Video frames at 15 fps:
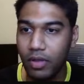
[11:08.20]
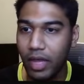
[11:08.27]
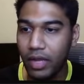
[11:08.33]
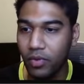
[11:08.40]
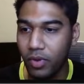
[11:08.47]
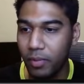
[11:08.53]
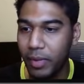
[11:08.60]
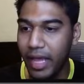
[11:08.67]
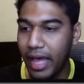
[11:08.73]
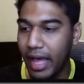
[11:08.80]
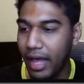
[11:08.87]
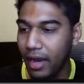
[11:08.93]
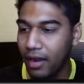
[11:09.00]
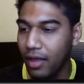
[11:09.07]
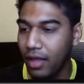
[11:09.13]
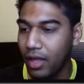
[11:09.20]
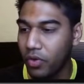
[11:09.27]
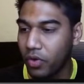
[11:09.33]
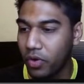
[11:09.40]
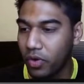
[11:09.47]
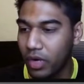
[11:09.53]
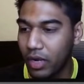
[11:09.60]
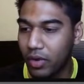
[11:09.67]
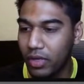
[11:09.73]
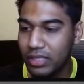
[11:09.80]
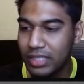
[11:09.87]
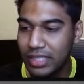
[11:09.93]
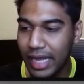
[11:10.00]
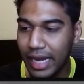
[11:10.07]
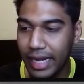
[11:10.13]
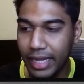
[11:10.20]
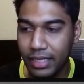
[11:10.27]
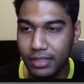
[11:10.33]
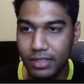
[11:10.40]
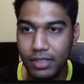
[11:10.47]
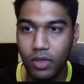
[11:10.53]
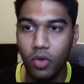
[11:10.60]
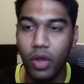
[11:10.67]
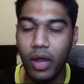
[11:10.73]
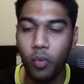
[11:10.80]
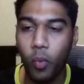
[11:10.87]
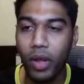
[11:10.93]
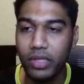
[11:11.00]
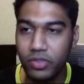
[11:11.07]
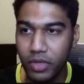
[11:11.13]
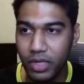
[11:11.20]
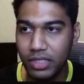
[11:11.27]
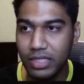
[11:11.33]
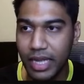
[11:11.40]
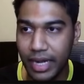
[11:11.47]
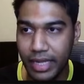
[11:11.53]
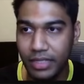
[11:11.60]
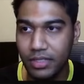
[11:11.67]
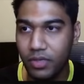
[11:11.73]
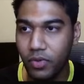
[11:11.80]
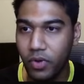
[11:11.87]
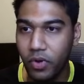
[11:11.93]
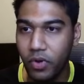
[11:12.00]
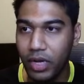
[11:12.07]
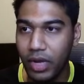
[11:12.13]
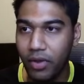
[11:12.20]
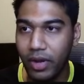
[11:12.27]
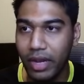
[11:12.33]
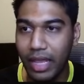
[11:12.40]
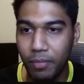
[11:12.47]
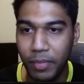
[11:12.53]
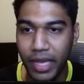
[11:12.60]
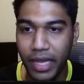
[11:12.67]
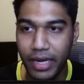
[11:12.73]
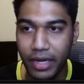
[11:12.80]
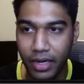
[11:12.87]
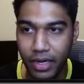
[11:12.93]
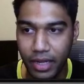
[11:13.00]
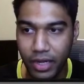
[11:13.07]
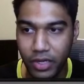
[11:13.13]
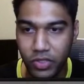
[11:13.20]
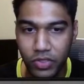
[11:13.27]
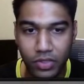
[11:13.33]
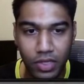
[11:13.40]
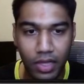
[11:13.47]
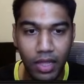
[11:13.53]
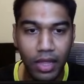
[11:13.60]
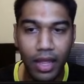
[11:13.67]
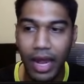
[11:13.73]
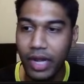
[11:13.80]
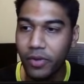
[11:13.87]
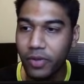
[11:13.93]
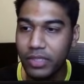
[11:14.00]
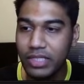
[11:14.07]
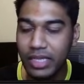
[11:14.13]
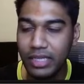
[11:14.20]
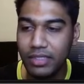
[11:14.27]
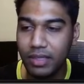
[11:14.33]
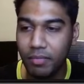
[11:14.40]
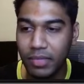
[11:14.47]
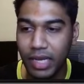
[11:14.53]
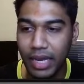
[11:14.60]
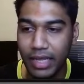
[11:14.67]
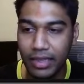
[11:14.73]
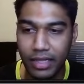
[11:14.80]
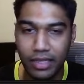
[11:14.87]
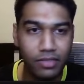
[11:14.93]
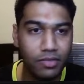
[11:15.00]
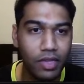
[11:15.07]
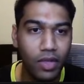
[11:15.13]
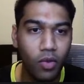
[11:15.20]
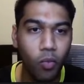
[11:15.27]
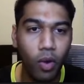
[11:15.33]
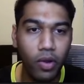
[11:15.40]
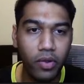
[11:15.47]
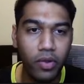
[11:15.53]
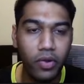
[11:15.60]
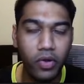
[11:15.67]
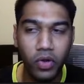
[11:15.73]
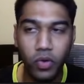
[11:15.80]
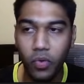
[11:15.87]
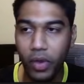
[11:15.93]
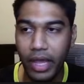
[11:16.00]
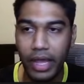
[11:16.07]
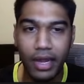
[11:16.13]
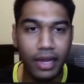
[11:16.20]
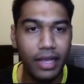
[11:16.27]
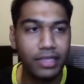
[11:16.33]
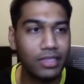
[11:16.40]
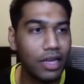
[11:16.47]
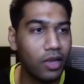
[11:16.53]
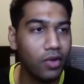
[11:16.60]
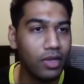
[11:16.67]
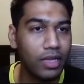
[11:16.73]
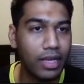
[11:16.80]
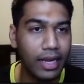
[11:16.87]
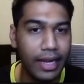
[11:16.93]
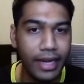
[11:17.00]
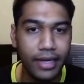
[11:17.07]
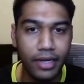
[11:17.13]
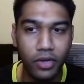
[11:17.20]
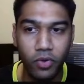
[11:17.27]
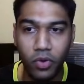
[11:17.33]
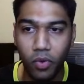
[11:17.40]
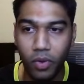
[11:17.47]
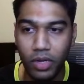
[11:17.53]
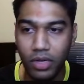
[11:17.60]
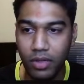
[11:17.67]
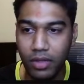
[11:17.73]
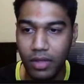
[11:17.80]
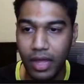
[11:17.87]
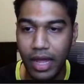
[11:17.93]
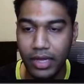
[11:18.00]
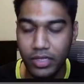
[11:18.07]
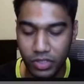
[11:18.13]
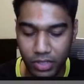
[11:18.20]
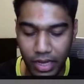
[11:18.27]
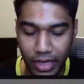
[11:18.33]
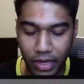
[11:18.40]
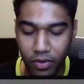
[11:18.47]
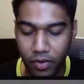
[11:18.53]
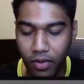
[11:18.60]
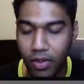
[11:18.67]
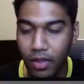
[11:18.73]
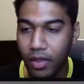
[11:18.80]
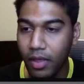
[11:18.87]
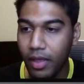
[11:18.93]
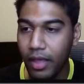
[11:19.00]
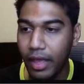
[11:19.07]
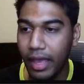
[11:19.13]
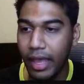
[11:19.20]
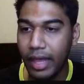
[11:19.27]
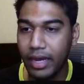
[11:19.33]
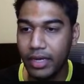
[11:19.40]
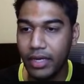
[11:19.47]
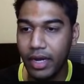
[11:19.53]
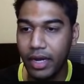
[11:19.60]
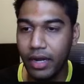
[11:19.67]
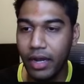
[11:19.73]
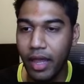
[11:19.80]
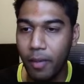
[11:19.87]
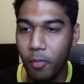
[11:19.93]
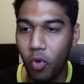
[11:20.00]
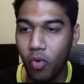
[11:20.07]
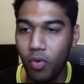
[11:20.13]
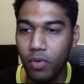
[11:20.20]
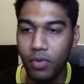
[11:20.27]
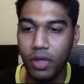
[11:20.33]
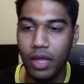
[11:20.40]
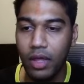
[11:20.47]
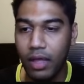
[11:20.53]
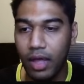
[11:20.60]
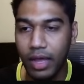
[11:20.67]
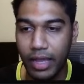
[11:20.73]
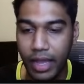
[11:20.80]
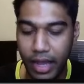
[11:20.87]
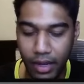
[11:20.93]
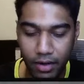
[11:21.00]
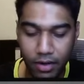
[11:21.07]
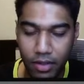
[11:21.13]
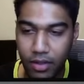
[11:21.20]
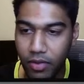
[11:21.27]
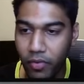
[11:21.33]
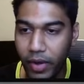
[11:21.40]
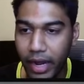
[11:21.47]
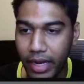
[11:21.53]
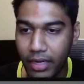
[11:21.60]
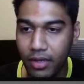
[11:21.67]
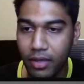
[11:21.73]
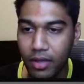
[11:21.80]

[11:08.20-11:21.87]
and you will be here, you're going to click on settings. And once you're on settings, you're going to click on API integrations and you will see something like this. What you're going to do here is click on create a new token and just N10 demo again, right?